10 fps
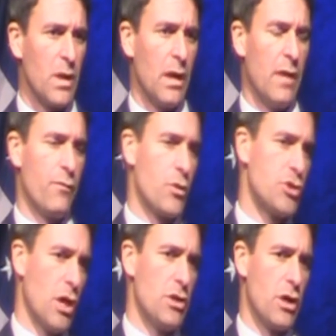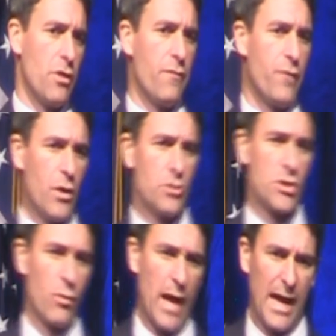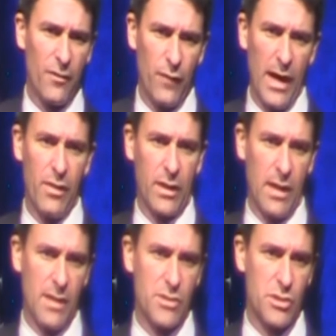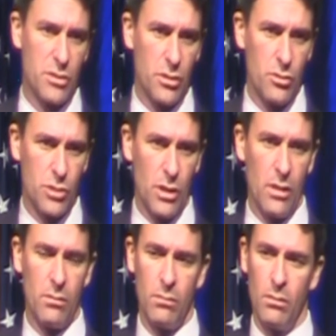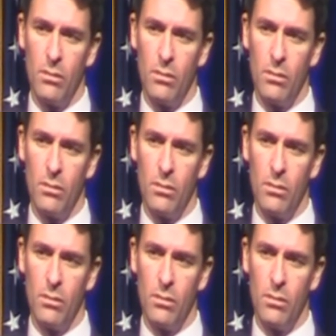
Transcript: In Virginia, the vote to ratify the Constitution